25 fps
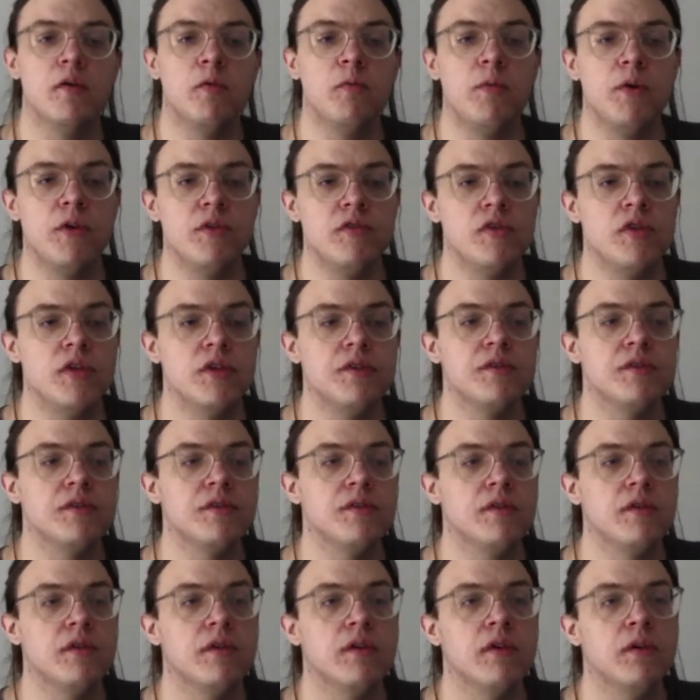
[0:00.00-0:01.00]
But just,
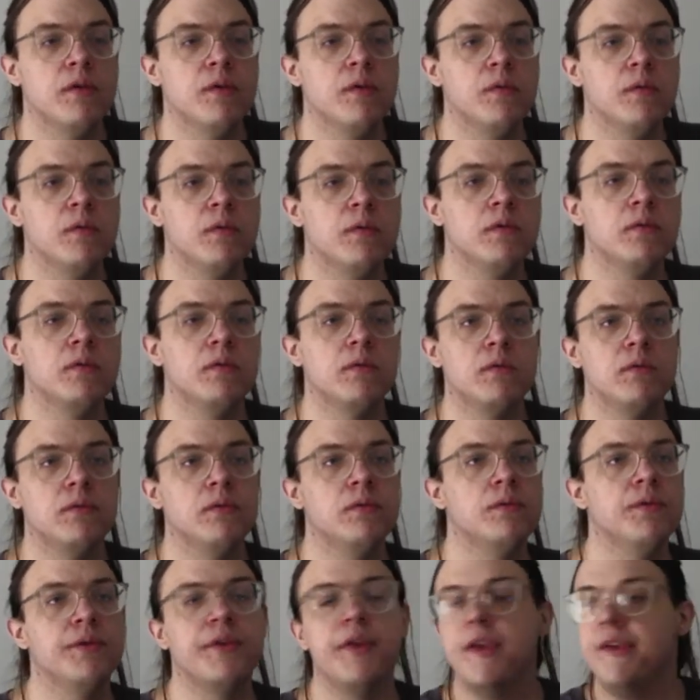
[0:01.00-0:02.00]

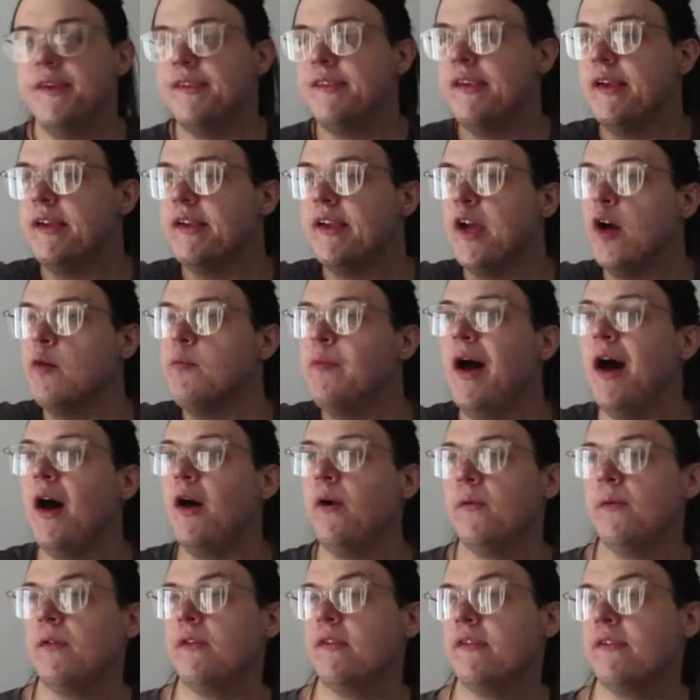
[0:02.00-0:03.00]
well, he said come
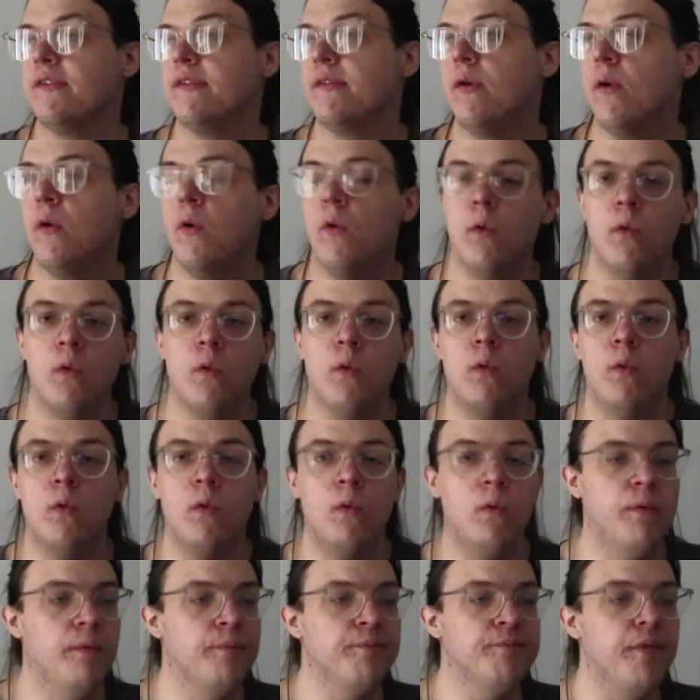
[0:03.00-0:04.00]
out,
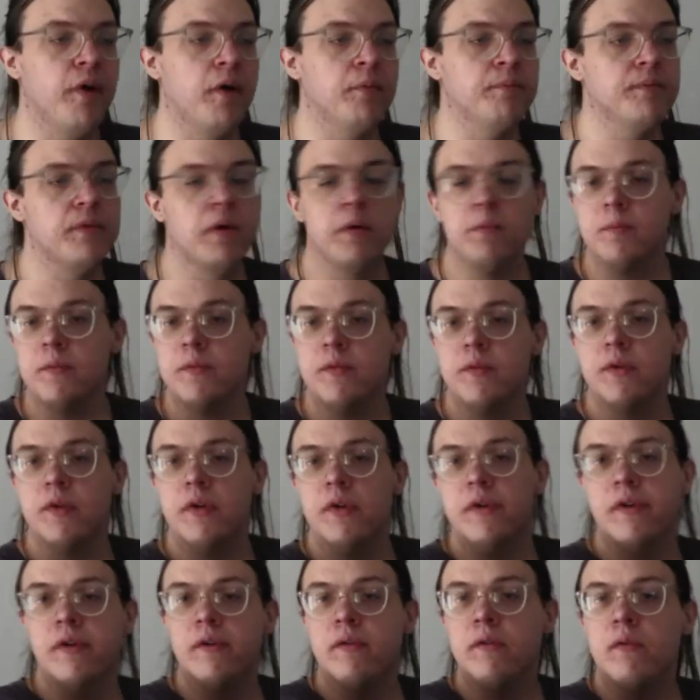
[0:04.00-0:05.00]
so I'm
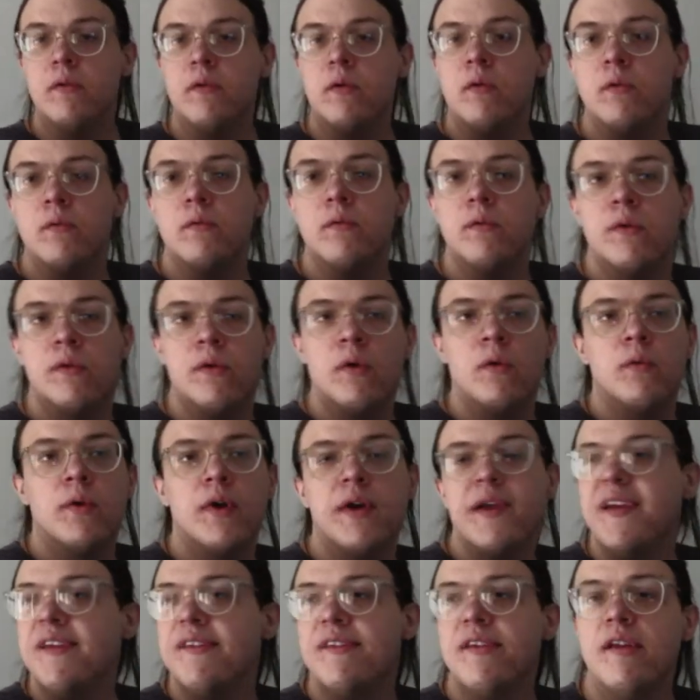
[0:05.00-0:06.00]
going to go
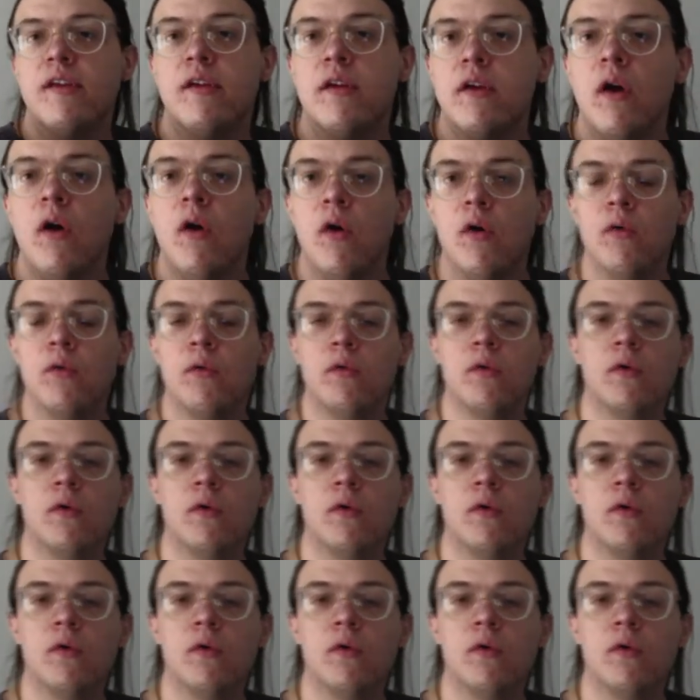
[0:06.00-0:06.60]
where he said to go.